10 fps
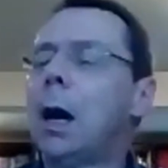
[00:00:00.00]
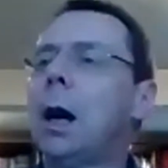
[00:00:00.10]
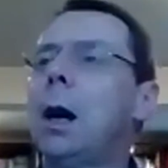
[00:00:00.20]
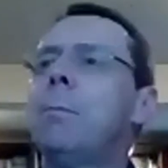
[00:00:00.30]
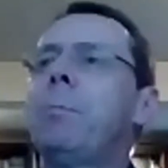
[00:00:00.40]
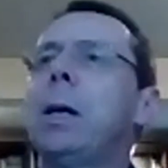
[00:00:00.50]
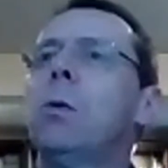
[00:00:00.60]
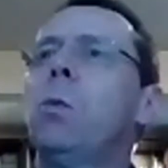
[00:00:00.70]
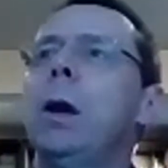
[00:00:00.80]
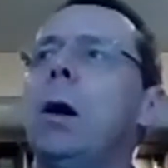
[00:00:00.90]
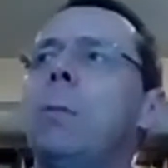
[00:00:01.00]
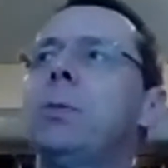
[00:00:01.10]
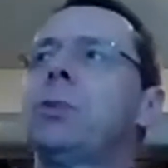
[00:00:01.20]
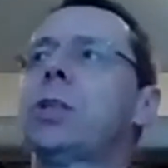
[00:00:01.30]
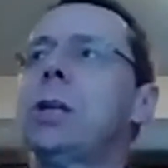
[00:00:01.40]
But we are
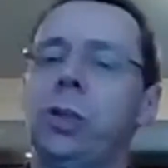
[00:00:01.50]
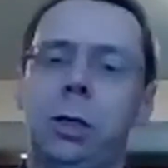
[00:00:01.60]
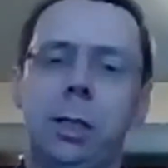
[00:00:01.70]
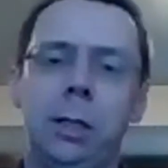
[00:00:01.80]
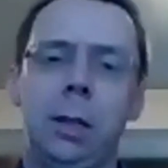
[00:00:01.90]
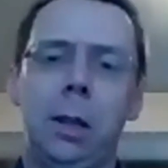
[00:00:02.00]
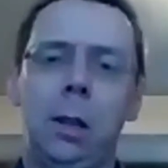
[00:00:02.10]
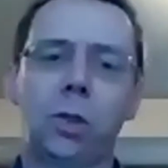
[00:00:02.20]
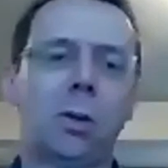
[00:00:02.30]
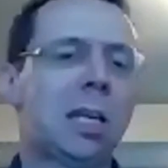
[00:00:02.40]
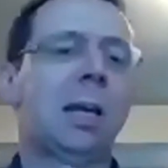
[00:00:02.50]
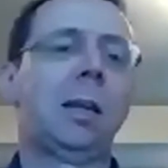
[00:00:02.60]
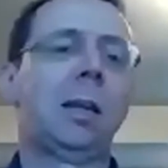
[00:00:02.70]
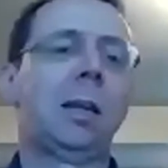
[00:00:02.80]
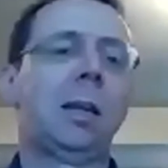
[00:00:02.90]
potentially sort of
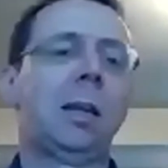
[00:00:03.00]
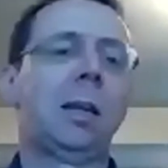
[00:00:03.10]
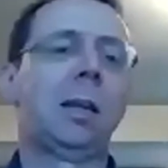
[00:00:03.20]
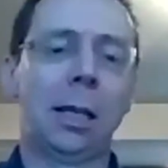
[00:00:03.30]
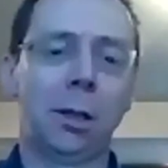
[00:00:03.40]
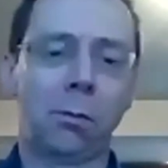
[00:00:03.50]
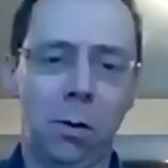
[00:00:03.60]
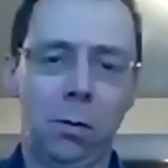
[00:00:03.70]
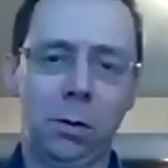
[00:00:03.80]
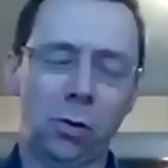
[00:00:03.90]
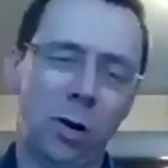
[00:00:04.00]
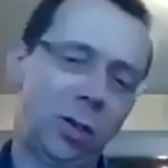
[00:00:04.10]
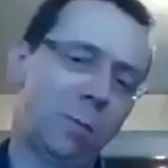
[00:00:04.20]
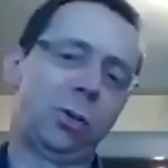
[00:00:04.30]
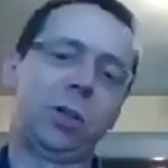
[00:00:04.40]
kicking the can down the road and trying
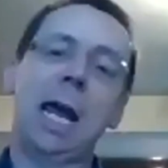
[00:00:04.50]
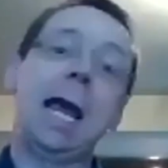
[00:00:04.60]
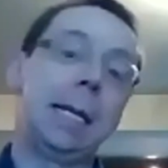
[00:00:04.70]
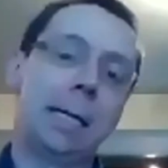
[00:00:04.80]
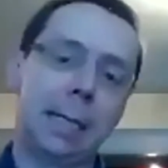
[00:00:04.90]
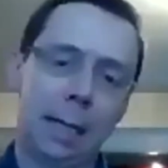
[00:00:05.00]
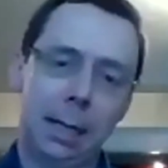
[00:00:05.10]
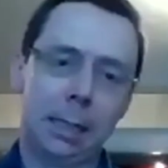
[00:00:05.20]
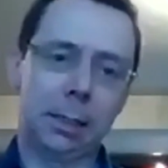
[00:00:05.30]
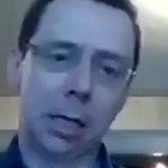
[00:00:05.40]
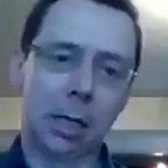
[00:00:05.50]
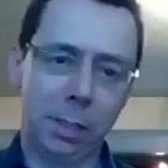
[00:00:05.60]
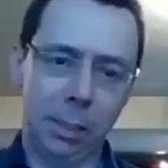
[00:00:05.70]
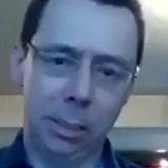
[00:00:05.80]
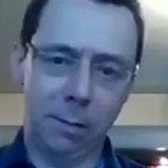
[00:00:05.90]
to pretend that
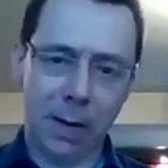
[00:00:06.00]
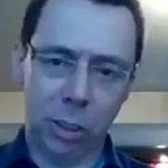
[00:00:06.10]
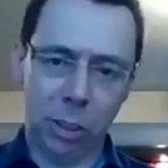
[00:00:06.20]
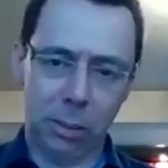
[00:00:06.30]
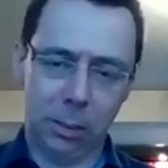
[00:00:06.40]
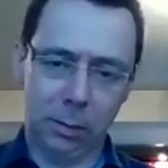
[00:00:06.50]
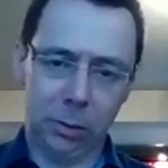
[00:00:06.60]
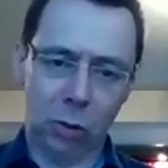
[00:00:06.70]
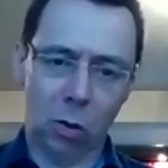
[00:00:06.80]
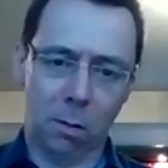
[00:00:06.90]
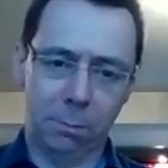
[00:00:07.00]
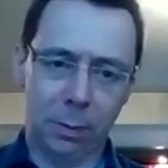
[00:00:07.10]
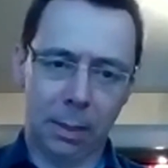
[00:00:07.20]
government intervention can stop